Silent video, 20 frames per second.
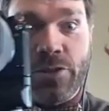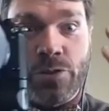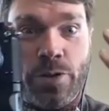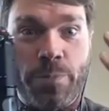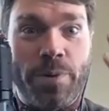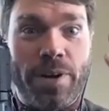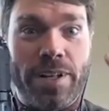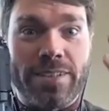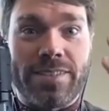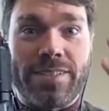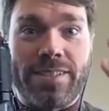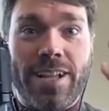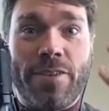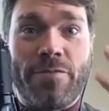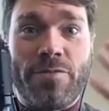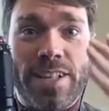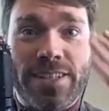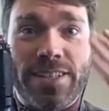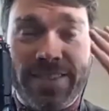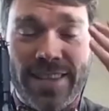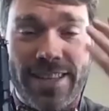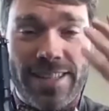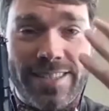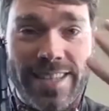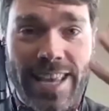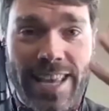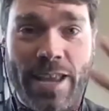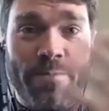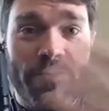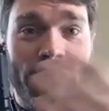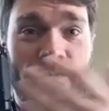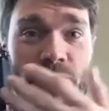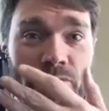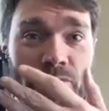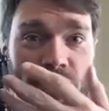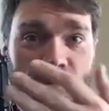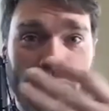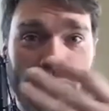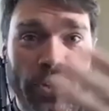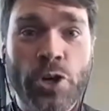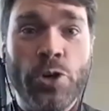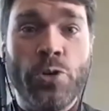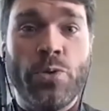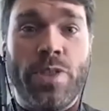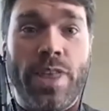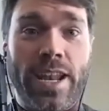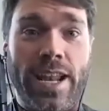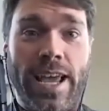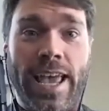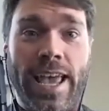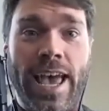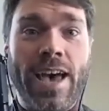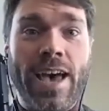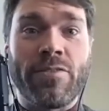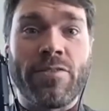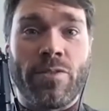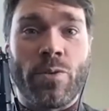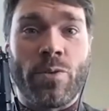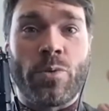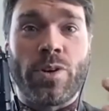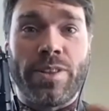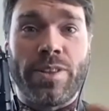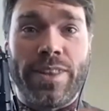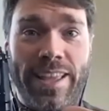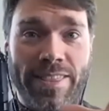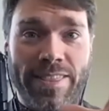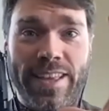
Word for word: trip on stuff. It's the same view that I have of the world. Like